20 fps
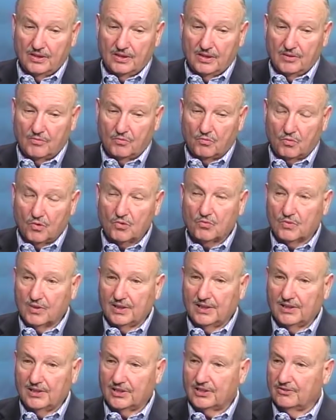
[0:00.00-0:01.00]
we're
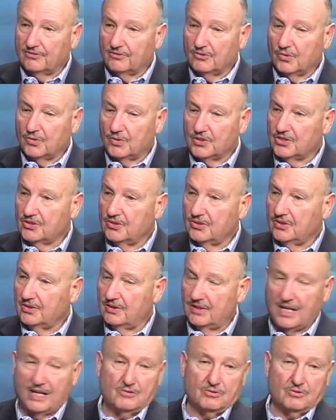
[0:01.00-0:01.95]
really looking forward to it. And